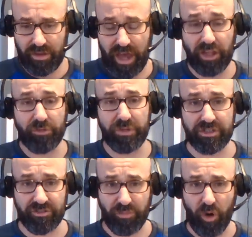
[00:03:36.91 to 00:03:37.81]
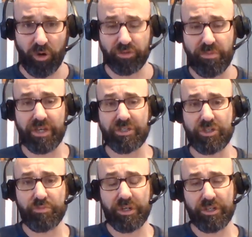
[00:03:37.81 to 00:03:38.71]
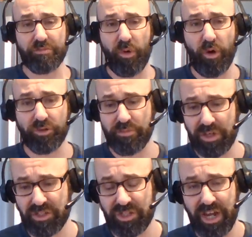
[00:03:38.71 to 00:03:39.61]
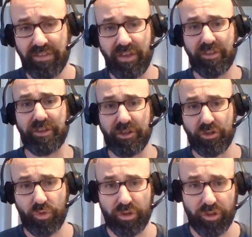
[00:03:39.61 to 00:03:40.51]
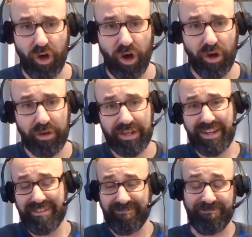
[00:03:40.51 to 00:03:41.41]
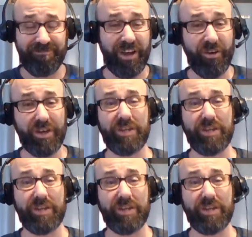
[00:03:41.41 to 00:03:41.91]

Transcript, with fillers: elements of Paul's message because Paul's message had nothing to do with law and it varied.